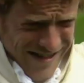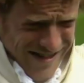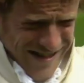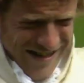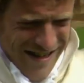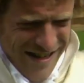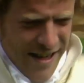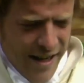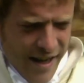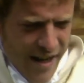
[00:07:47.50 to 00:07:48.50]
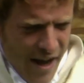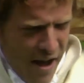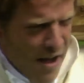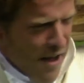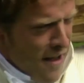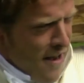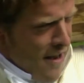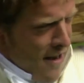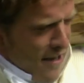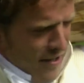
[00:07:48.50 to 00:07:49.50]
He's going to snap.
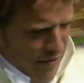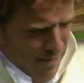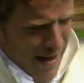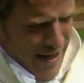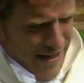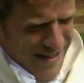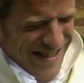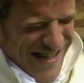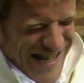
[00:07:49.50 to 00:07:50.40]
This is madness.